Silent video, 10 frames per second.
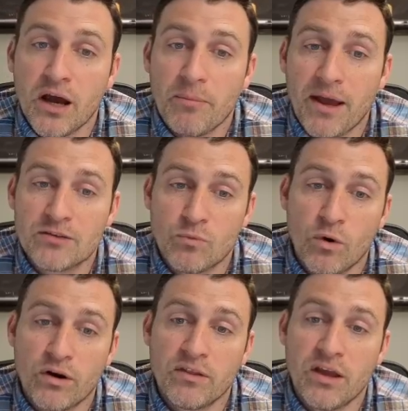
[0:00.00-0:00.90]
as one of
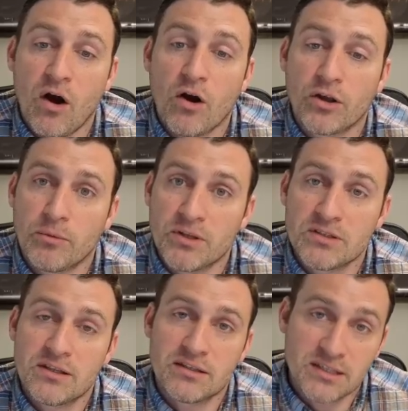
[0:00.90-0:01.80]
the arguments
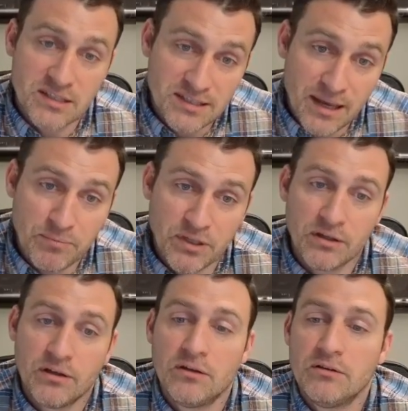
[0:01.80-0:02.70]
that's accepted.
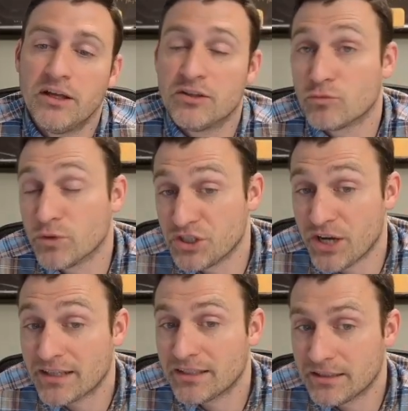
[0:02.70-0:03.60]
It's
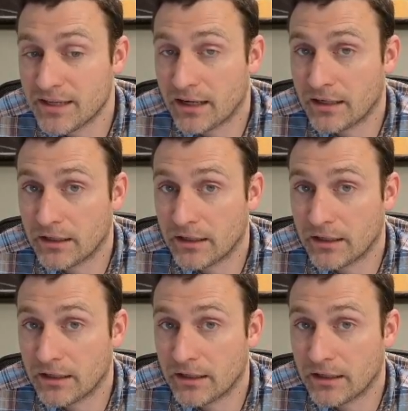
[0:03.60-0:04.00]
rejected technically.